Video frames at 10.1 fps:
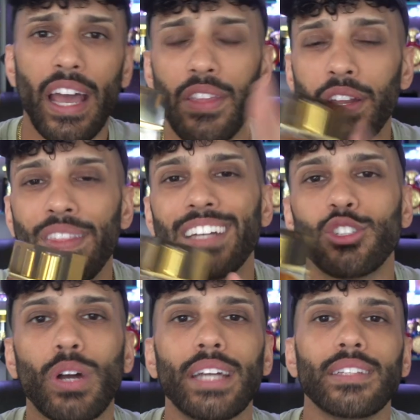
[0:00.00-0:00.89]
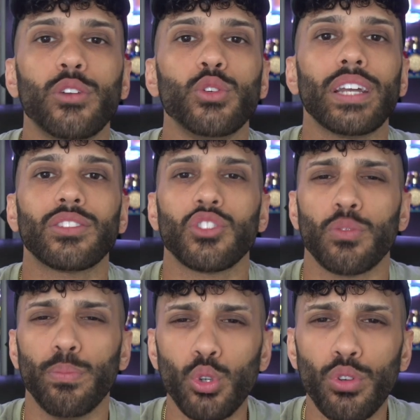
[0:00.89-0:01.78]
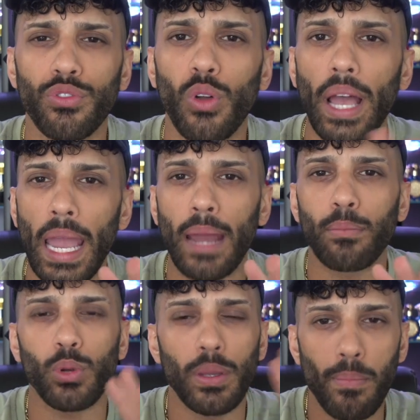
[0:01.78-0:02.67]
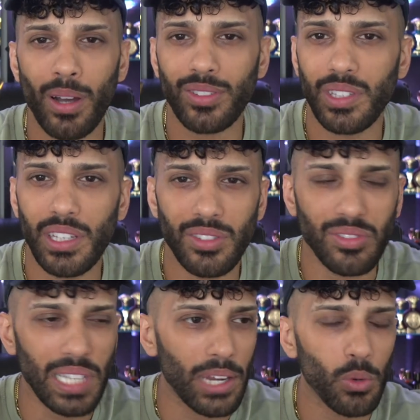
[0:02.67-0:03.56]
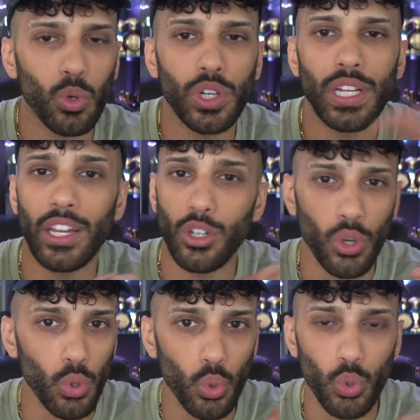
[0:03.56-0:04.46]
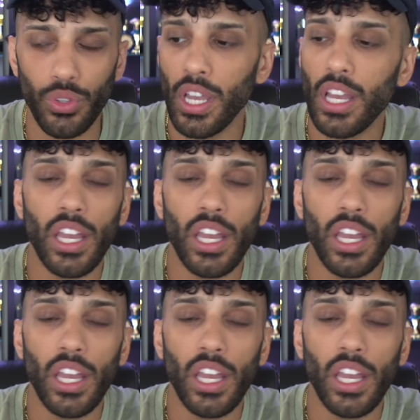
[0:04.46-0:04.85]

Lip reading: And then in that dry down, you get this beautiful ambery, musky sandalwood and oud.